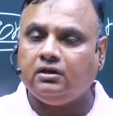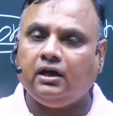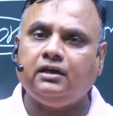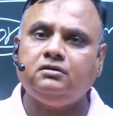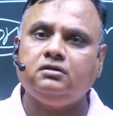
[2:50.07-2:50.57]

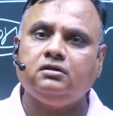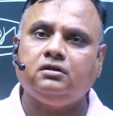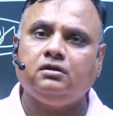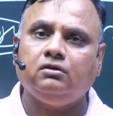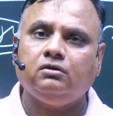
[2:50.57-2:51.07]
And
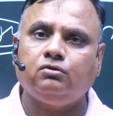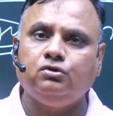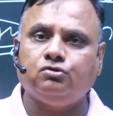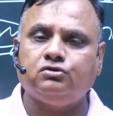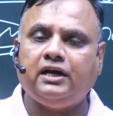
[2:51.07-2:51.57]
good
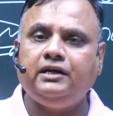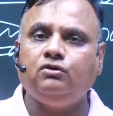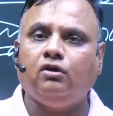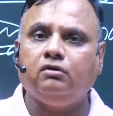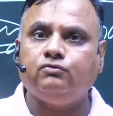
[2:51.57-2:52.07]
society
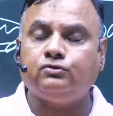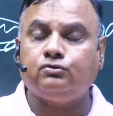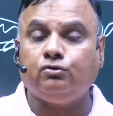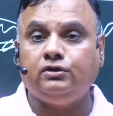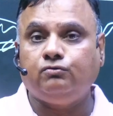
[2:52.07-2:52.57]

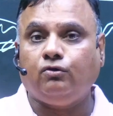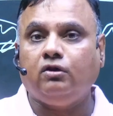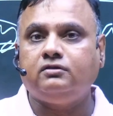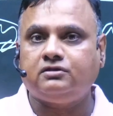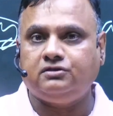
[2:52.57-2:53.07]
also
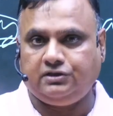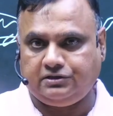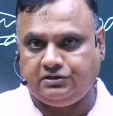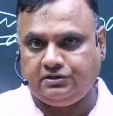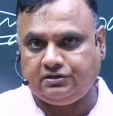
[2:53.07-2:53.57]
involves
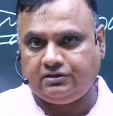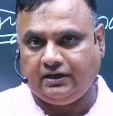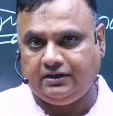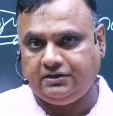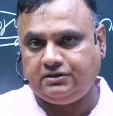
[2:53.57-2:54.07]
justice,
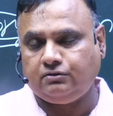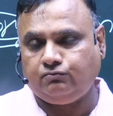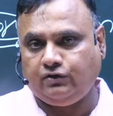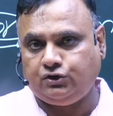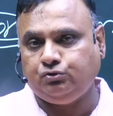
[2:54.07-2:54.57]
that is
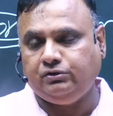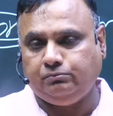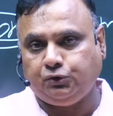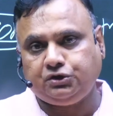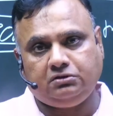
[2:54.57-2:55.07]
virtue in
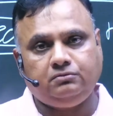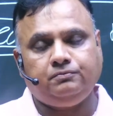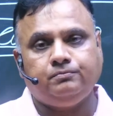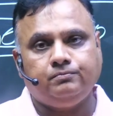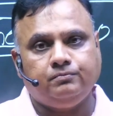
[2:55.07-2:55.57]
motion.
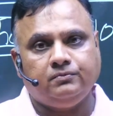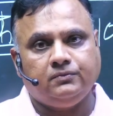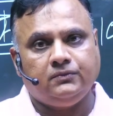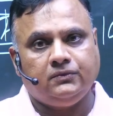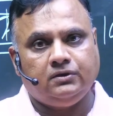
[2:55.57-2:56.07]

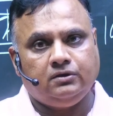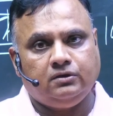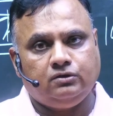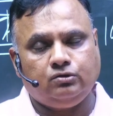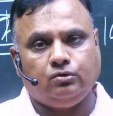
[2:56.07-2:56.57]

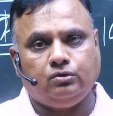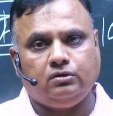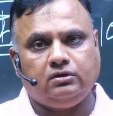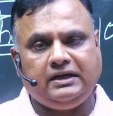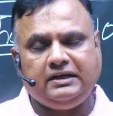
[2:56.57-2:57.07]
So
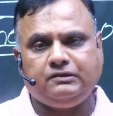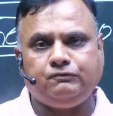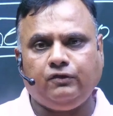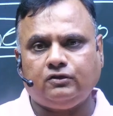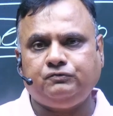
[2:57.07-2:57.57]
that is
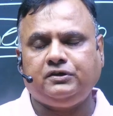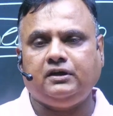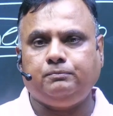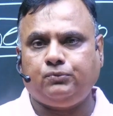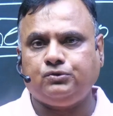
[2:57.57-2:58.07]
philosophical
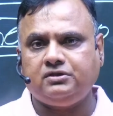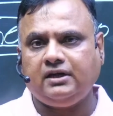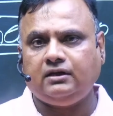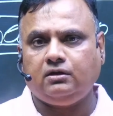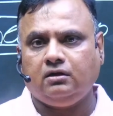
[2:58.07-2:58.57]
approach.
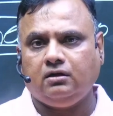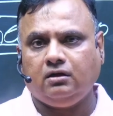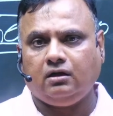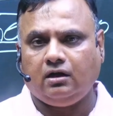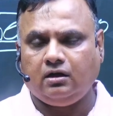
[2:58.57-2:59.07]
That
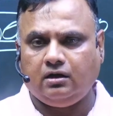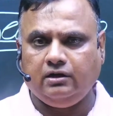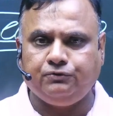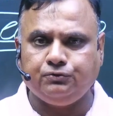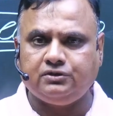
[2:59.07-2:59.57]

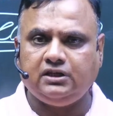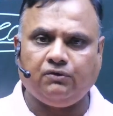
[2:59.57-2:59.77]
if you see